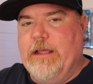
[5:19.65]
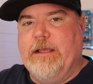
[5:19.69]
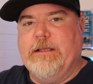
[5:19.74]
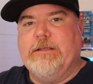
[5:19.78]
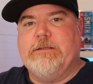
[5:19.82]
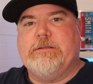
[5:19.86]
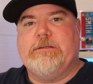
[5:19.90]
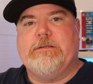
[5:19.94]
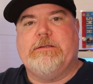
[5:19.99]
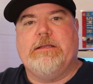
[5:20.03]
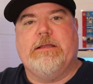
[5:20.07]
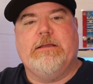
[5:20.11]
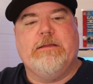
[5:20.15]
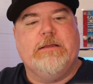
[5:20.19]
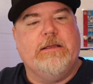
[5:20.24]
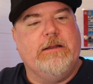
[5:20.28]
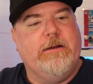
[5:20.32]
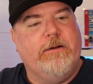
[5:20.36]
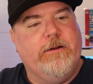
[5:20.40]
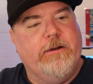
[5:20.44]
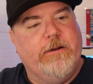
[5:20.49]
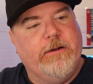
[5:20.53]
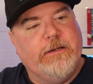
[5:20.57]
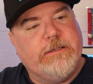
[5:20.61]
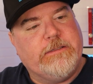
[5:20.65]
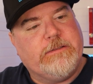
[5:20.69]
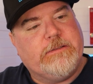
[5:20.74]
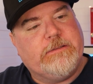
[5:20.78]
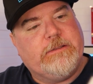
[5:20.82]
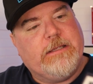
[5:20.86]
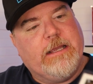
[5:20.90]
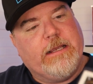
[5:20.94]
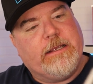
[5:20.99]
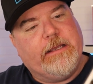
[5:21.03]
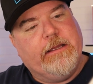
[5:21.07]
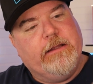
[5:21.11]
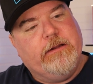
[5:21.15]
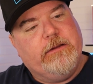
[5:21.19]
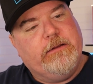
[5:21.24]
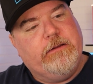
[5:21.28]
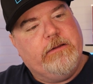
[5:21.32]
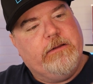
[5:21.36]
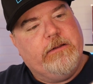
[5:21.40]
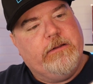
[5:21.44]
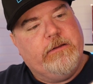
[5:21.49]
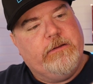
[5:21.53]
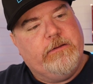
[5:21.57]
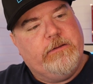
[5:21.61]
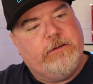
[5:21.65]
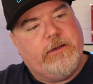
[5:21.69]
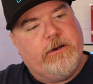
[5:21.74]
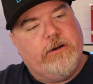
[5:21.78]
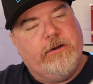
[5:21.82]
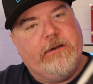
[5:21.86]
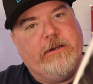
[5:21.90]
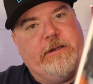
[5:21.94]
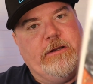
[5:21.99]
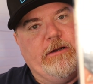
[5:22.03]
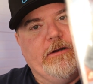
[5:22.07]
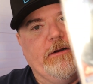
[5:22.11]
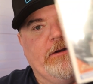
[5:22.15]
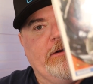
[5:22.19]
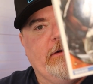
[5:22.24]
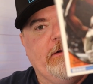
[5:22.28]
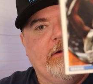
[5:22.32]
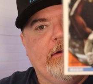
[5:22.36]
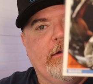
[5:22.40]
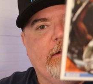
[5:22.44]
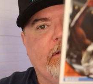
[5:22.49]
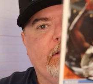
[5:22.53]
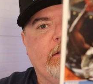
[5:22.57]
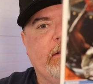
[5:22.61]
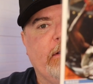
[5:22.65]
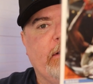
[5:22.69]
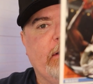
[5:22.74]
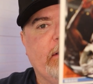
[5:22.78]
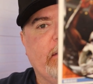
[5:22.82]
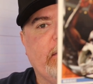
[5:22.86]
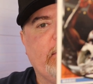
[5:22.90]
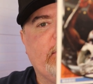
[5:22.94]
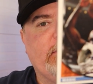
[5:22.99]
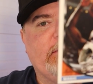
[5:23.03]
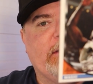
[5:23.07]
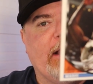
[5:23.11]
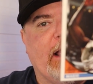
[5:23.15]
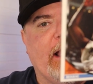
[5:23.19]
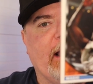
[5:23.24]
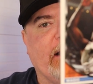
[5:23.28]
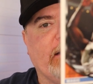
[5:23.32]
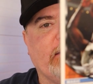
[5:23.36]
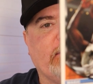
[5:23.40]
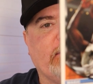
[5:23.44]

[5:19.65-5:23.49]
Nice. I don't know. This second, third year Shaq